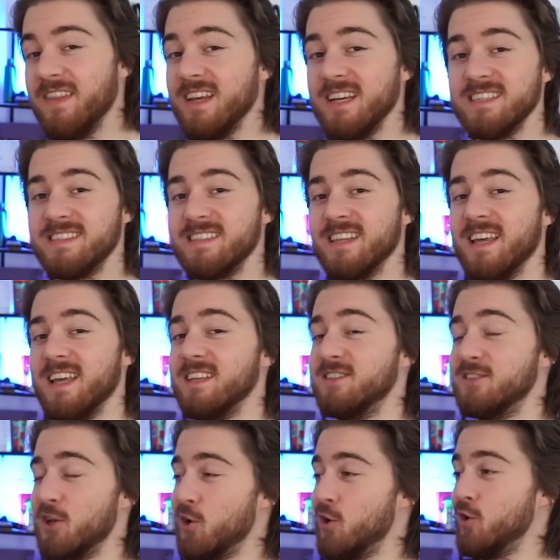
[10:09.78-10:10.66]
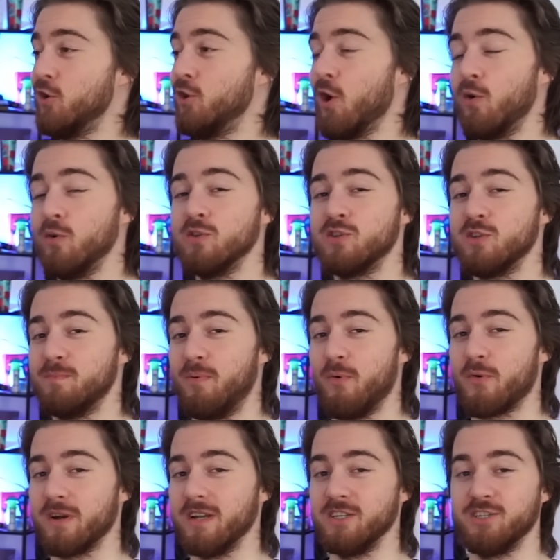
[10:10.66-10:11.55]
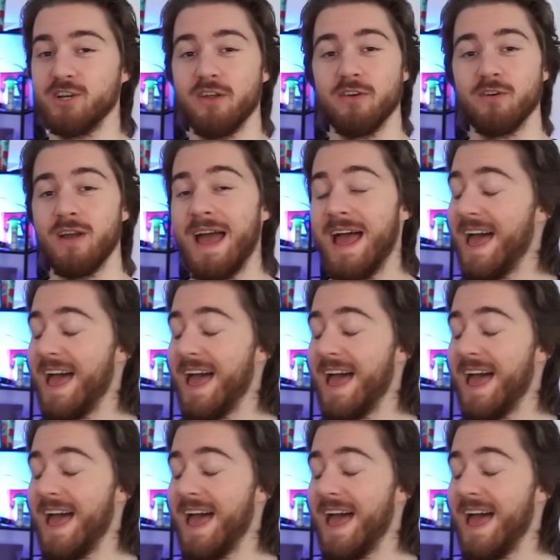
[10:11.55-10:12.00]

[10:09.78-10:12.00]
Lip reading: these things don't support each other